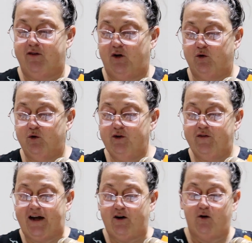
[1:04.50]
of the
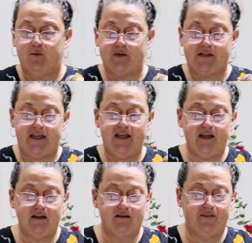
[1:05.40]
Lord, that I will
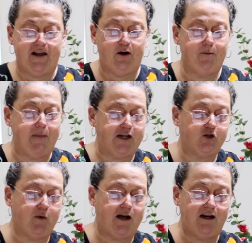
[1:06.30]
seek, that I
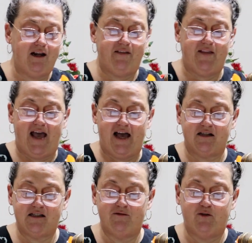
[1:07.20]
may dwell in the
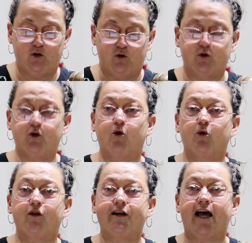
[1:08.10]
house of the Lord
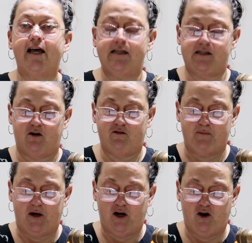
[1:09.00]
all the days
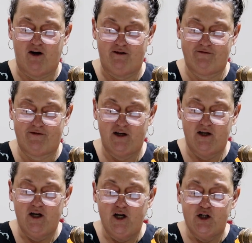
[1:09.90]
of my life,
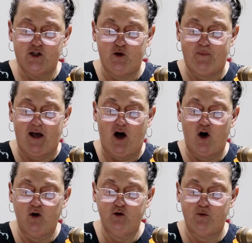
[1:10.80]
to
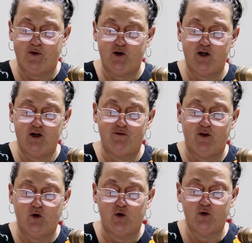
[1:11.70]
behold the beauty of
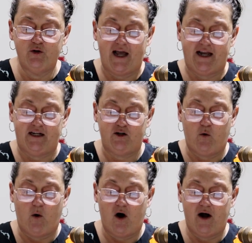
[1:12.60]
the Lord and
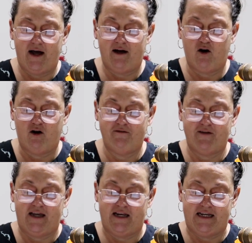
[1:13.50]
inquire
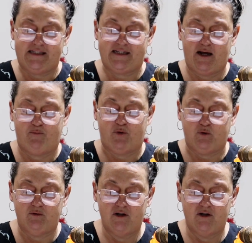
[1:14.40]
of in his temple.